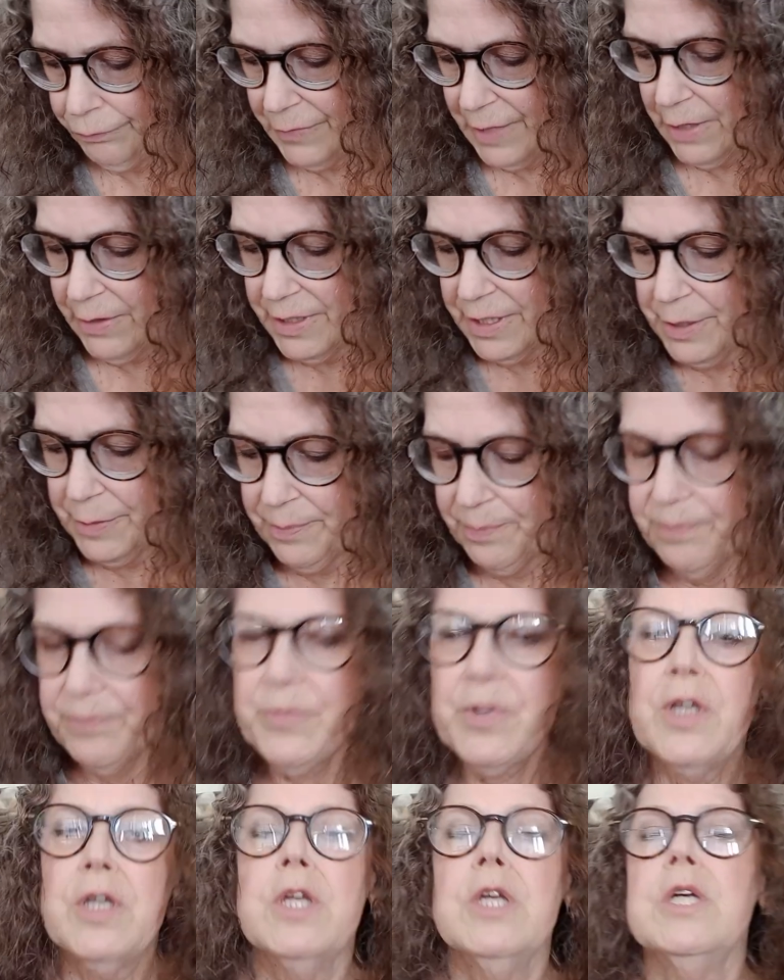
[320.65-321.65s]
There it is.
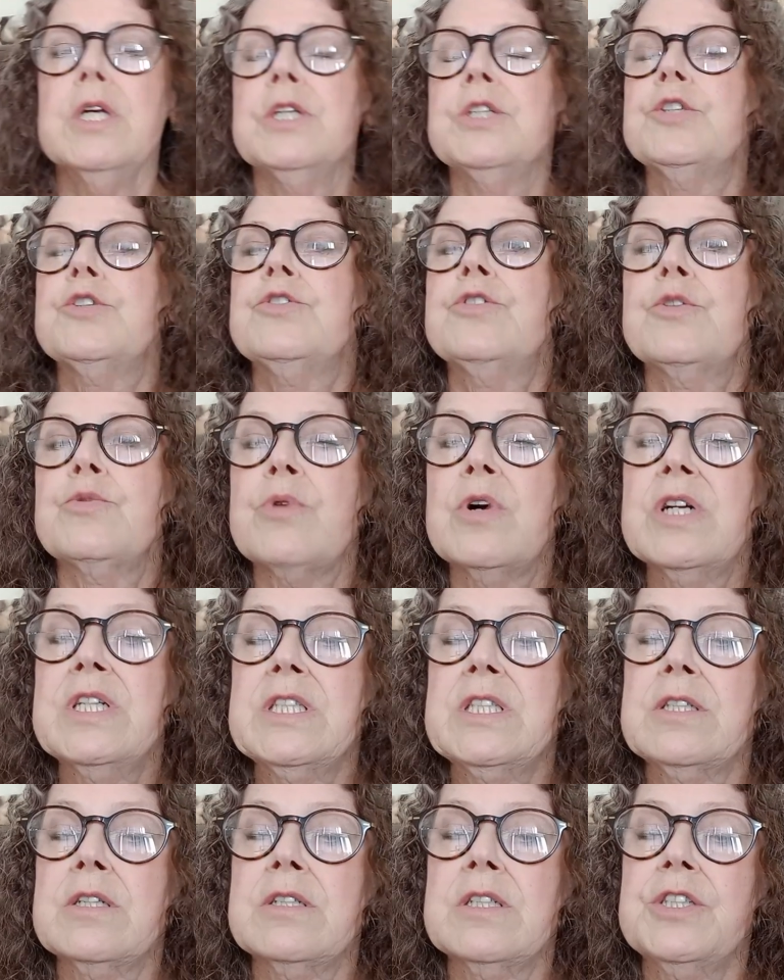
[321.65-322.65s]
The right
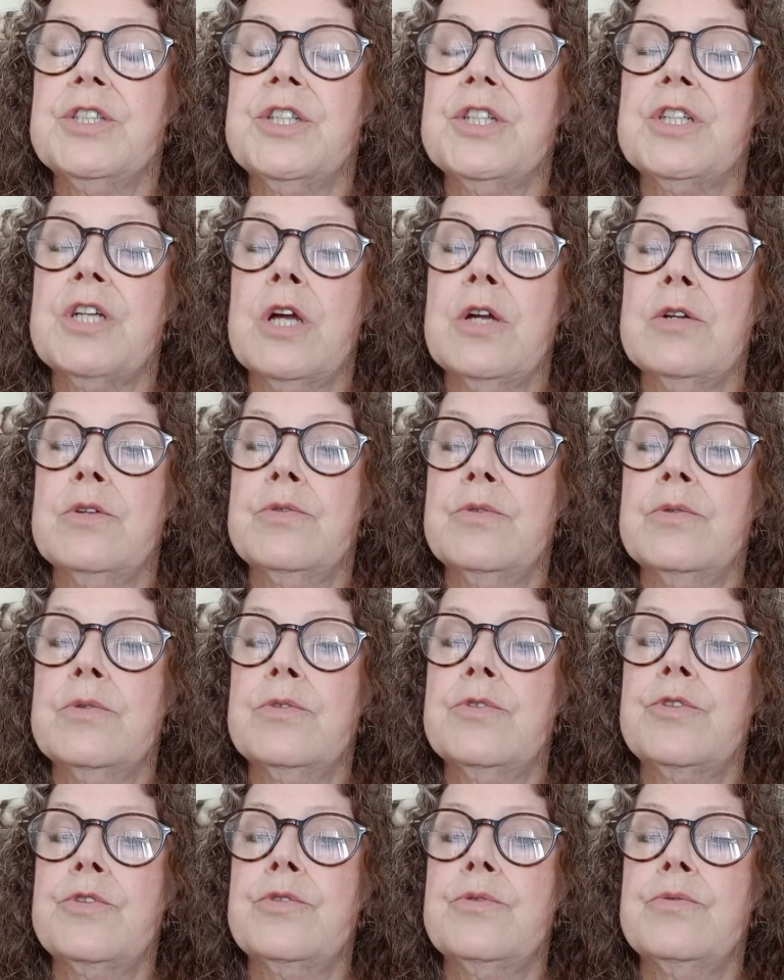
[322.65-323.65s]
size to go
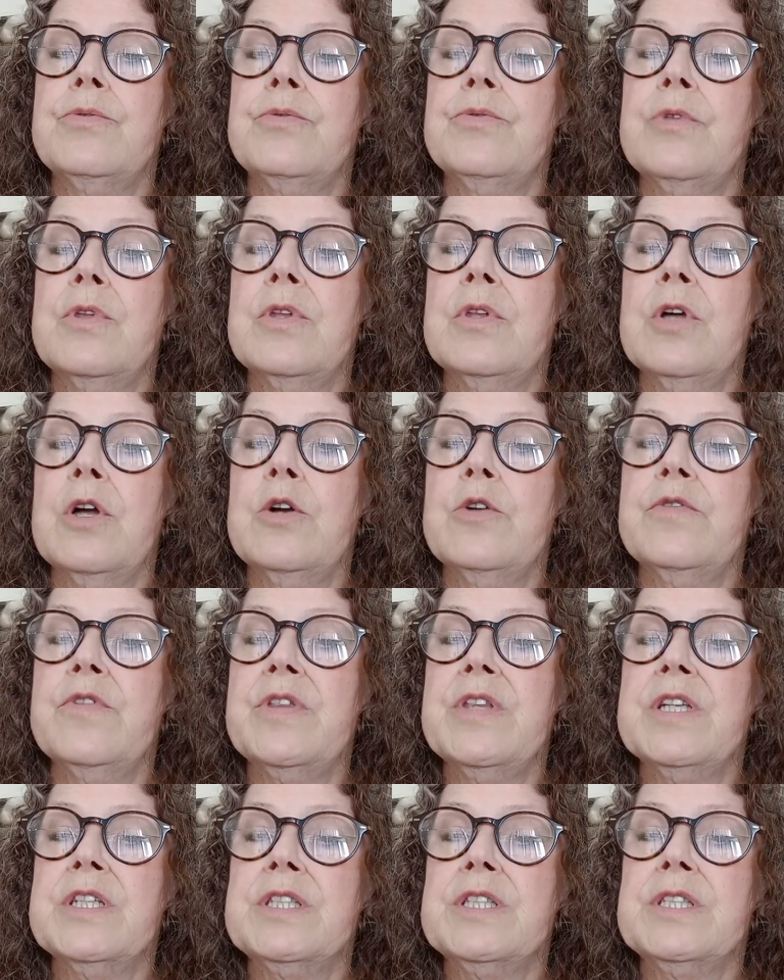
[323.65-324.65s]
over
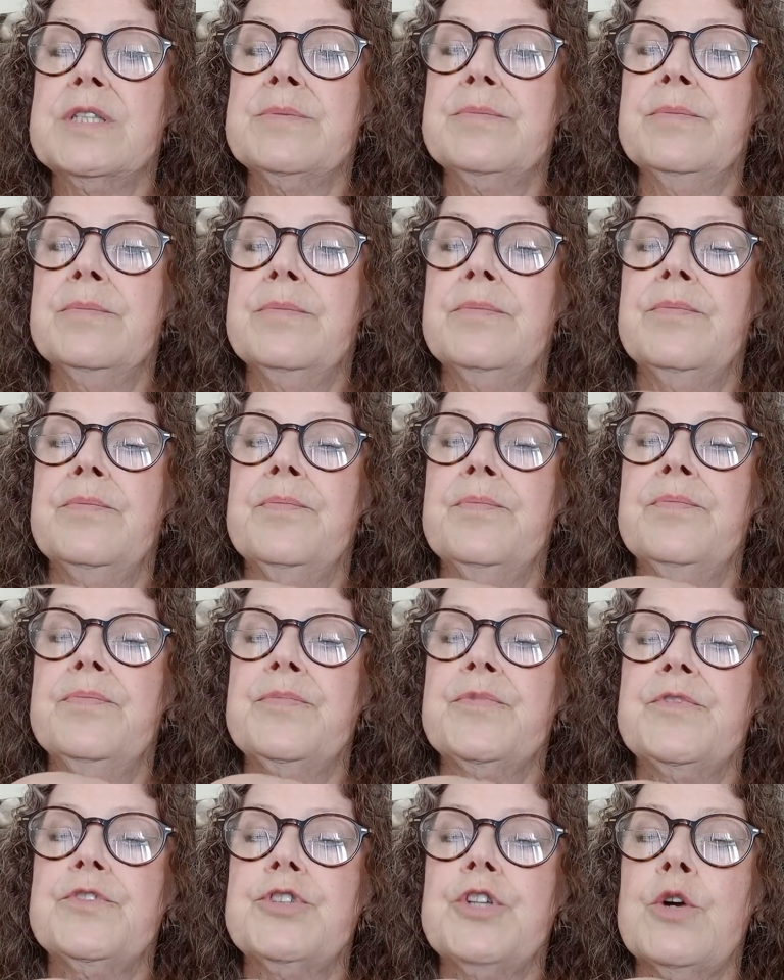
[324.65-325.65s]
this
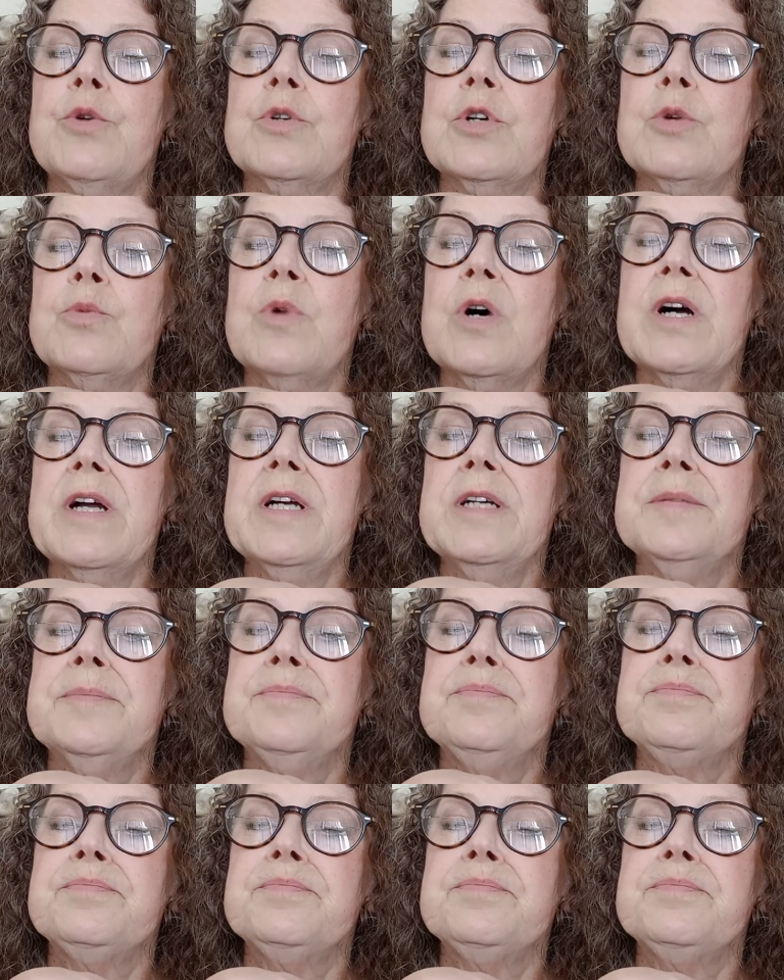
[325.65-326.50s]
choker wire.